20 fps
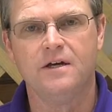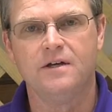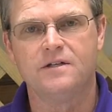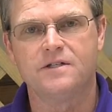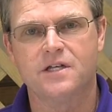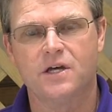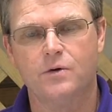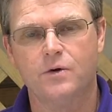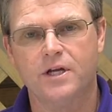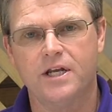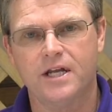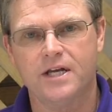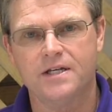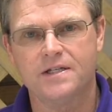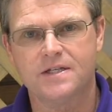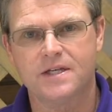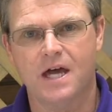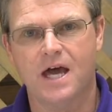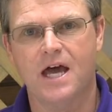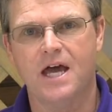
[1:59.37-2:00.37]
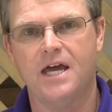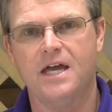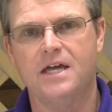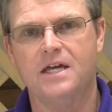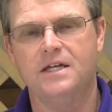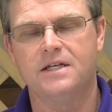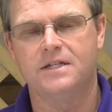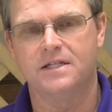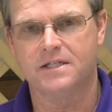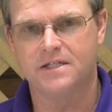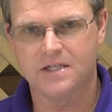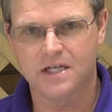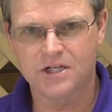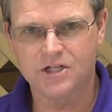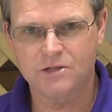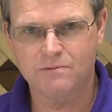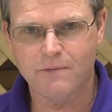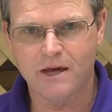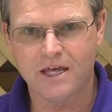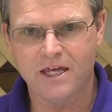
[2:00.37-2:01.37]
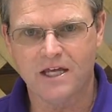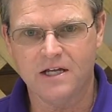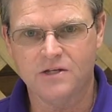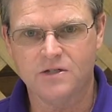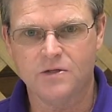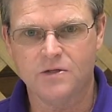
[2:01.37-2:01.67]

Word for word: So it is a decision-making